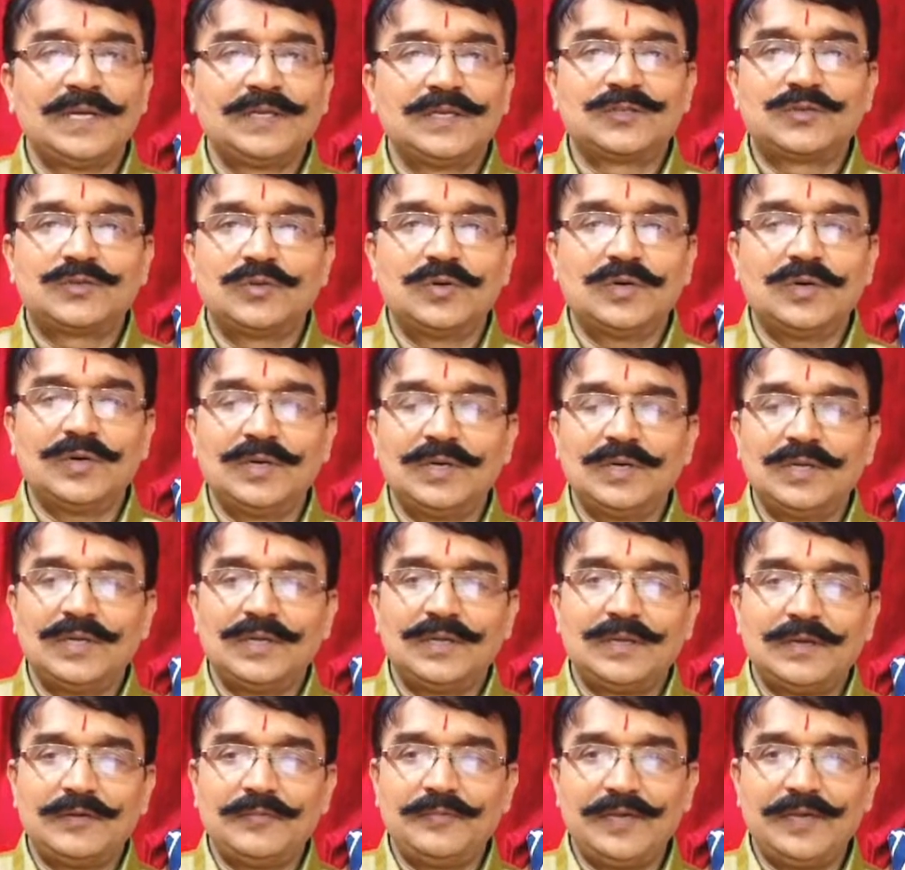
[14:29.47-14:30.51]
So
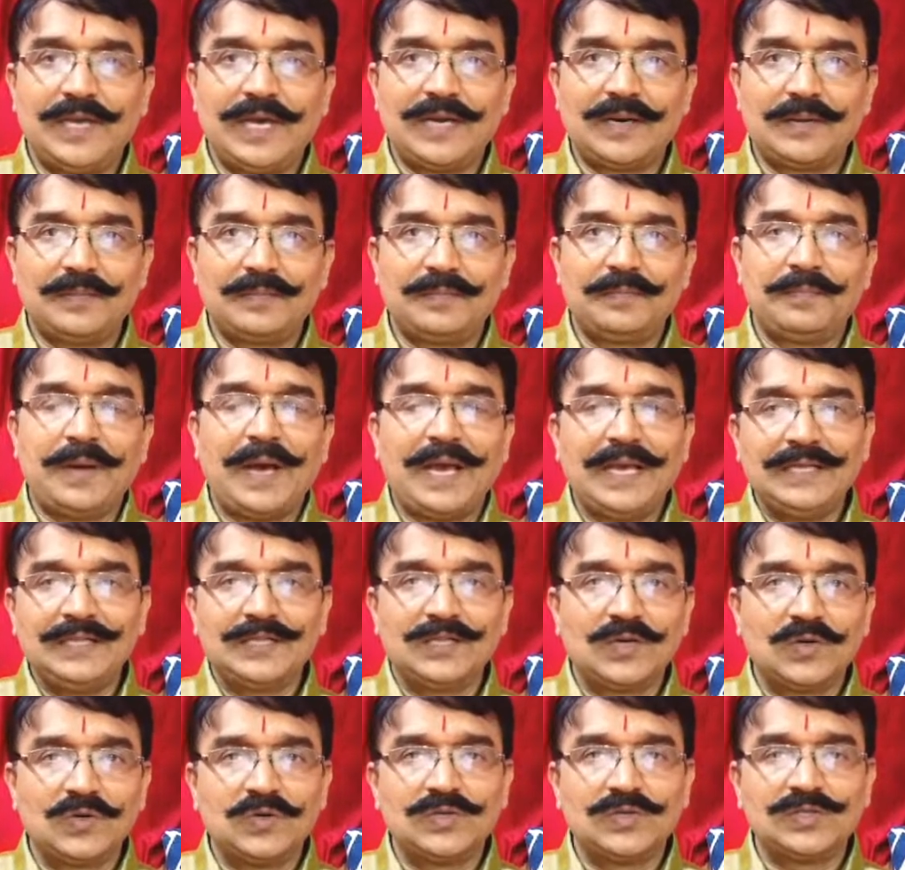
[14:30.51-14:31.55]
we are buying
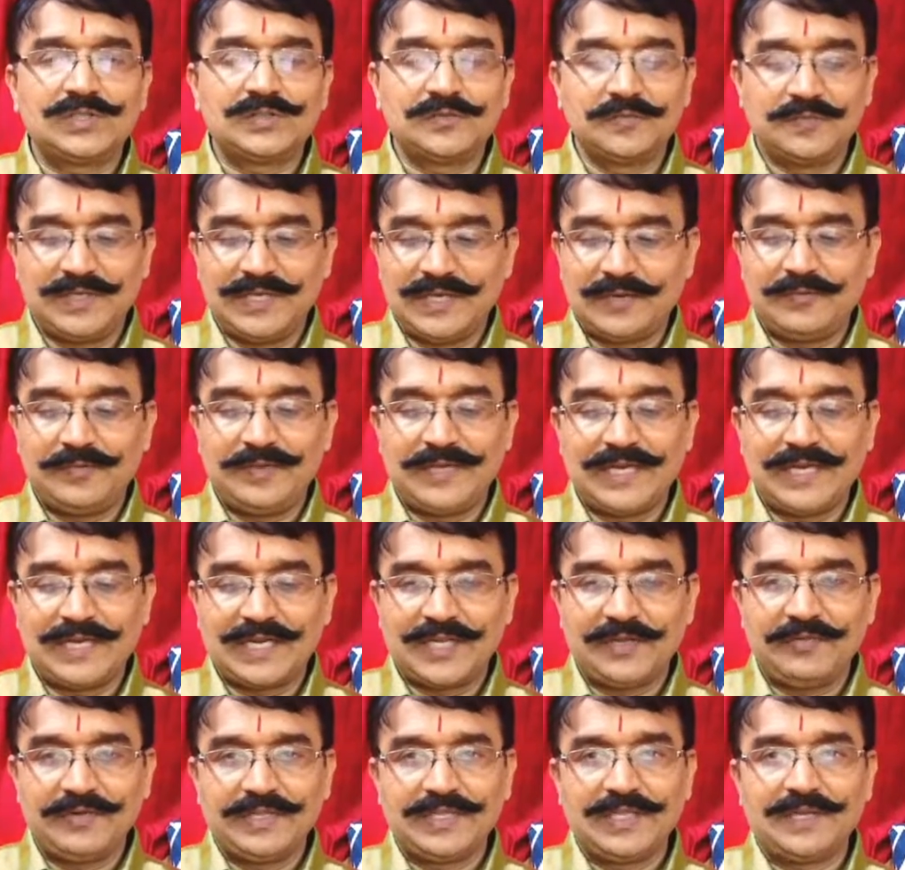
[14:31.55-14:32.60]
the goods, we are
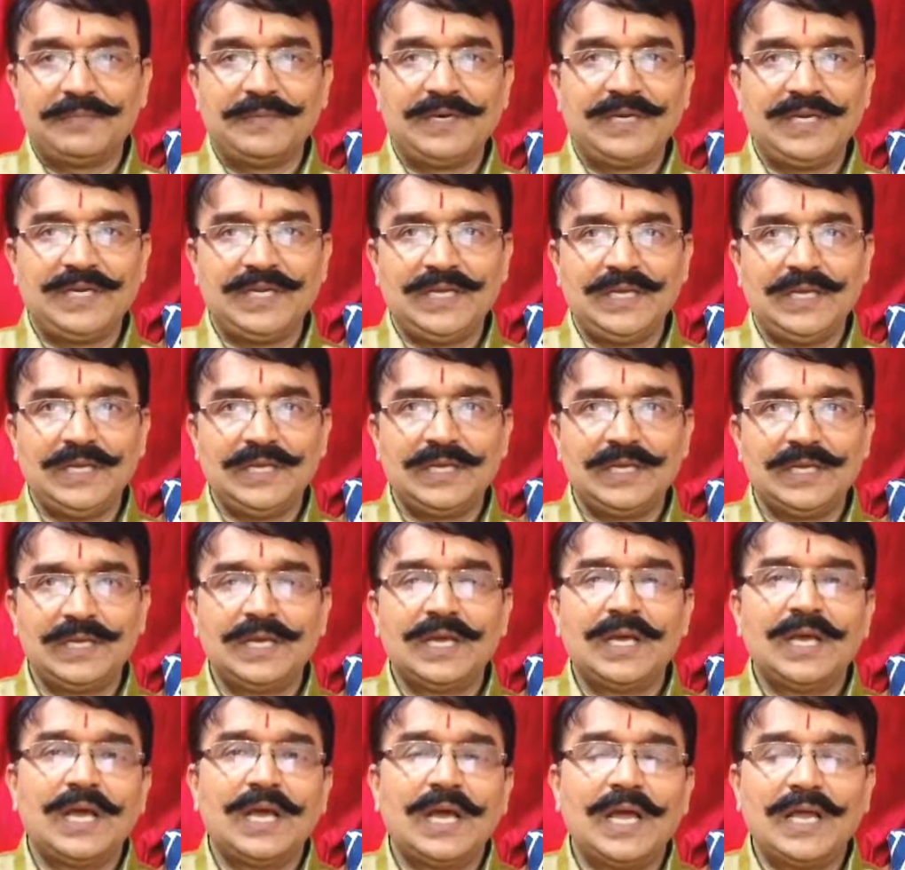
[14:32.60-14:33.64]
giving the money,
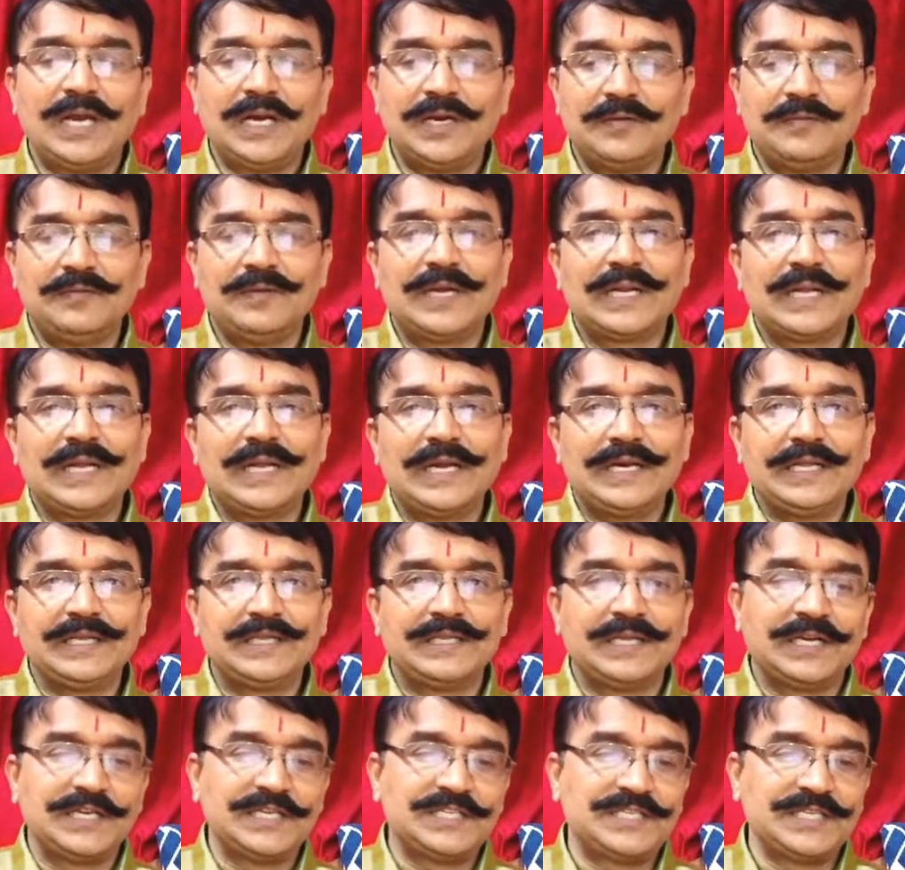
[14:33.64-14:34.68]
and we are getting
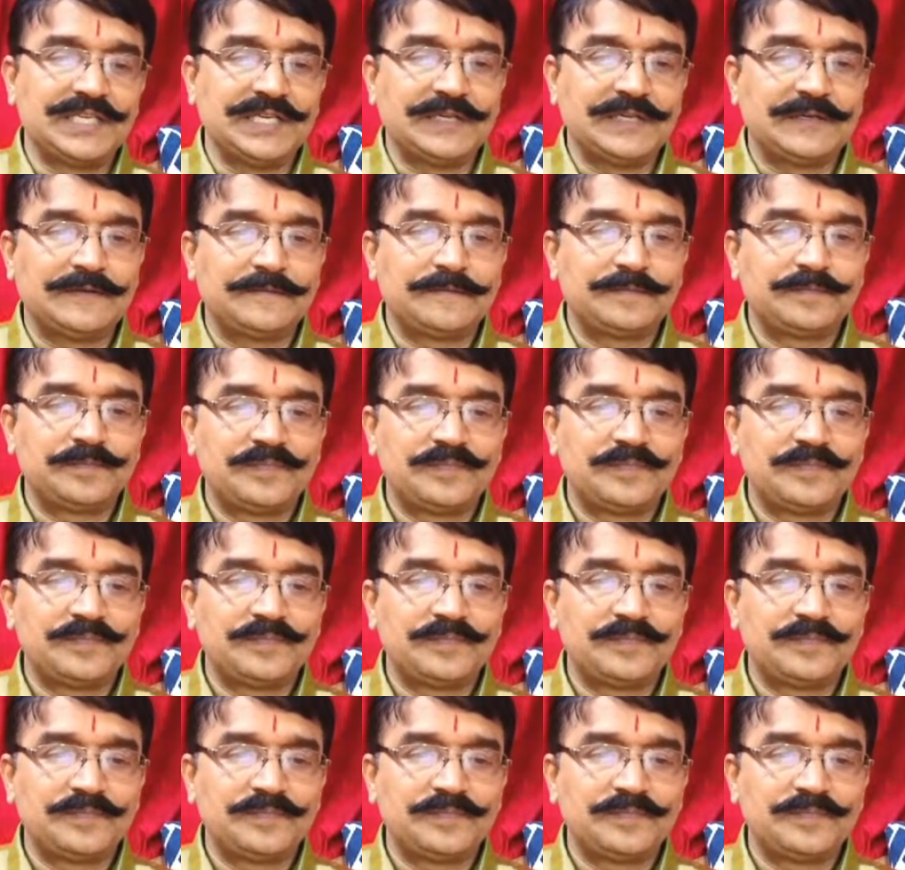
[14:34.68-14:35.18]
the receipt.